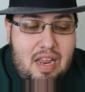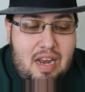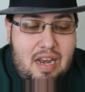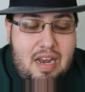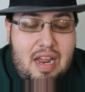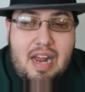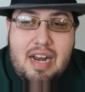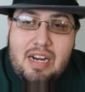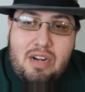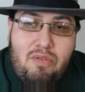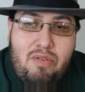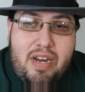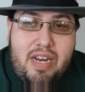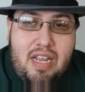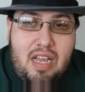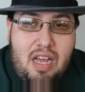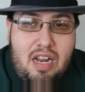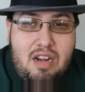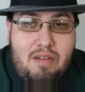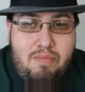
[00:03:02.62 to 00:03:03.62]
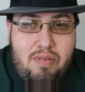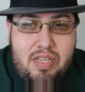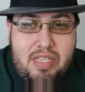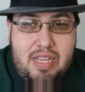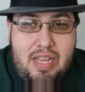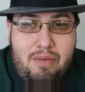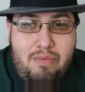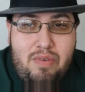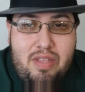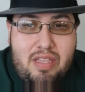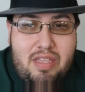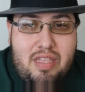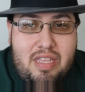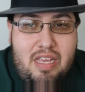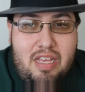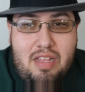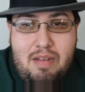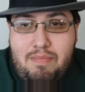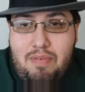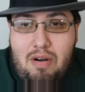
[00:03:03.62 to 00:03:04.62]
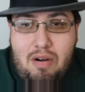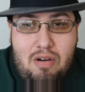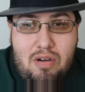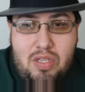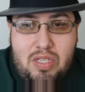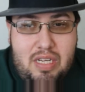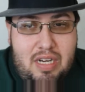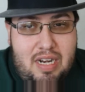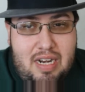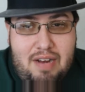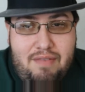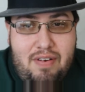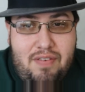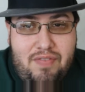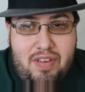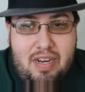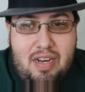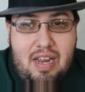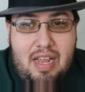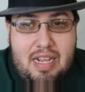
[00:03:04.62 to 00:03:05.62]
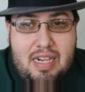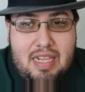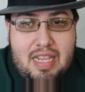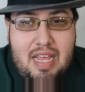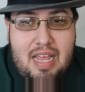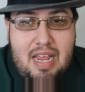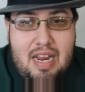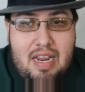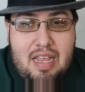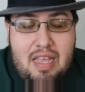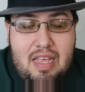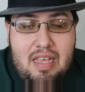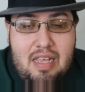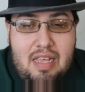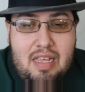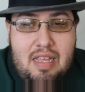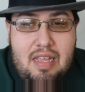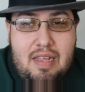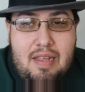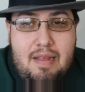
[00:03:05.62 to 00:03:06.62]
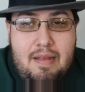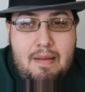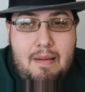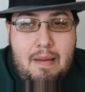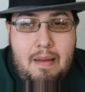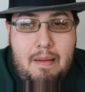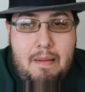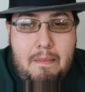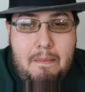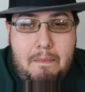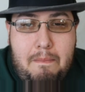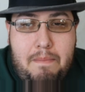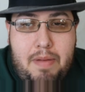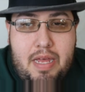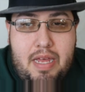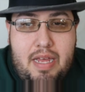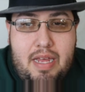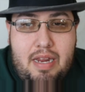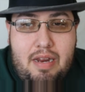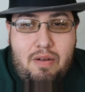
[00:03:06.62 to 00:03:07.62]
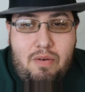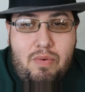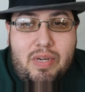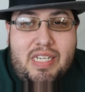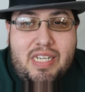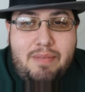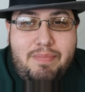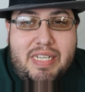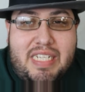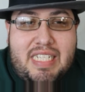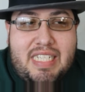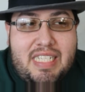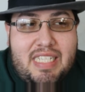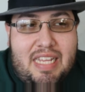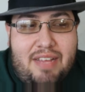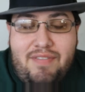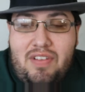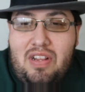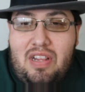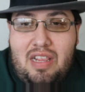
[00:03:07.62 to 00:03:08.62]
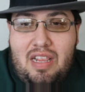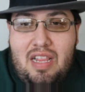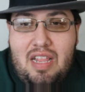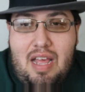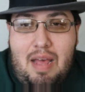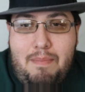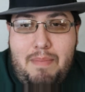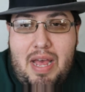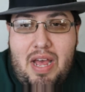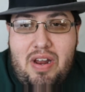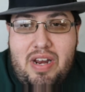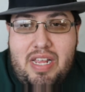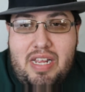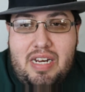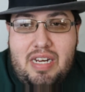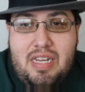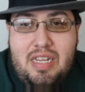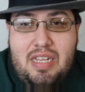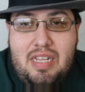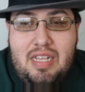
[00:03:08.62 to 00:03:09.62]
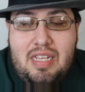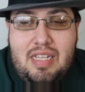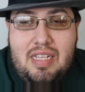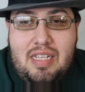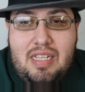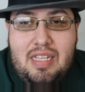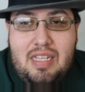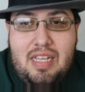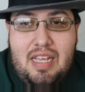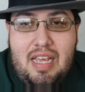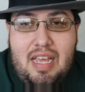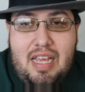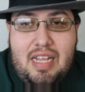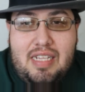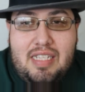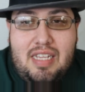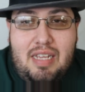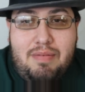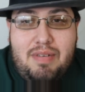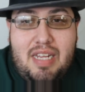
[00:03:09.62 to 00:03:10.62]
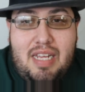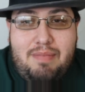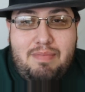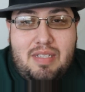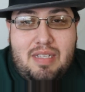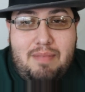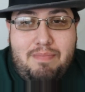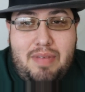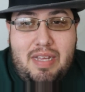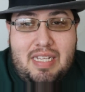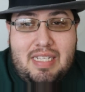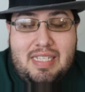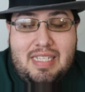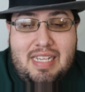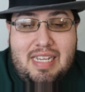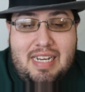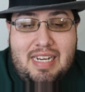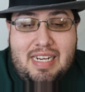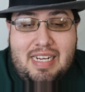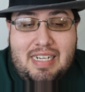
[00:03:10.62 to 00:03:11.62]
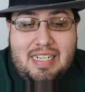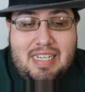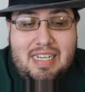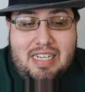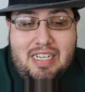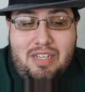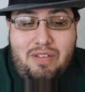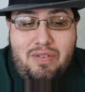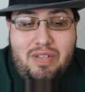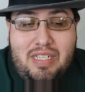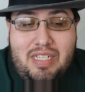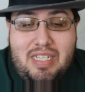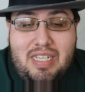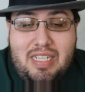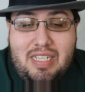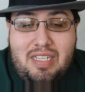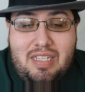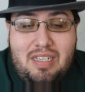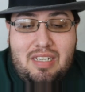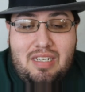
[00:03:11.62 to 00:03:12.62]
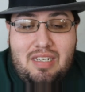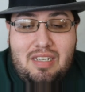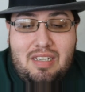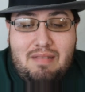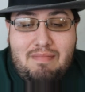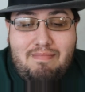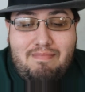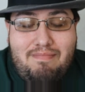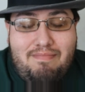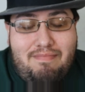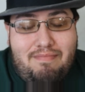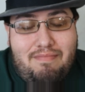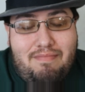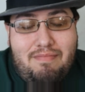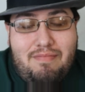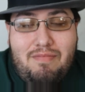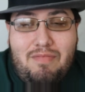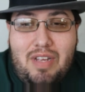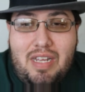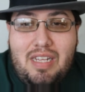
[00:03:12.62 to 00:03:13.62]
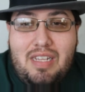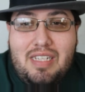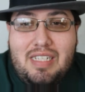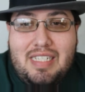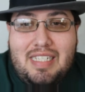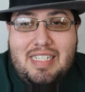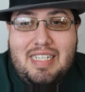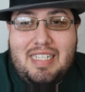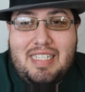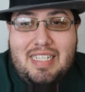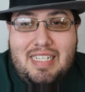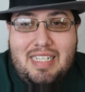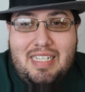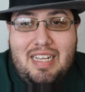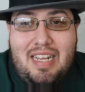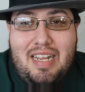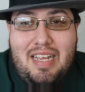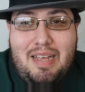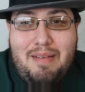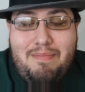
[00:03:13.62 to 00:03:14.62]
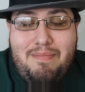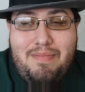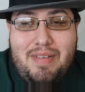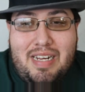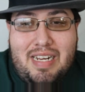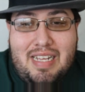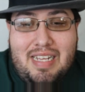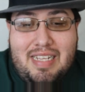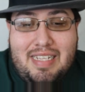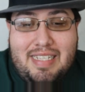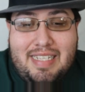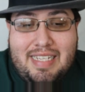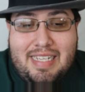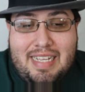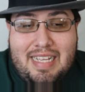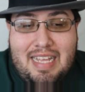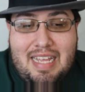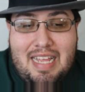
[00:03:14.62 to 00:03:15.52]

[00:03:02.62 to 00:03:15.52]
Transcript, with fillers: not agree one hundred percent with the other person and everything like that, but we should be civil about it. And sometimes the best thing to do is just, well, it's just to shut up, because